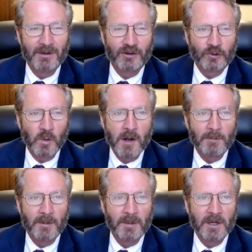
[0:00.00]
But the
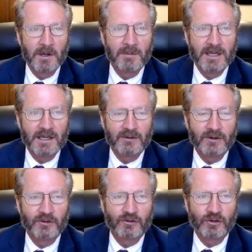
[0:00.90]
swamp up here, to me, it's
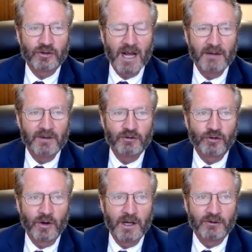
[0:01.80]
just kind of
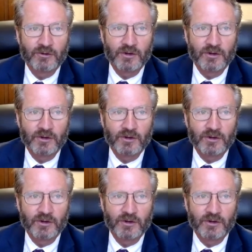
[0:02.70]
entrenched.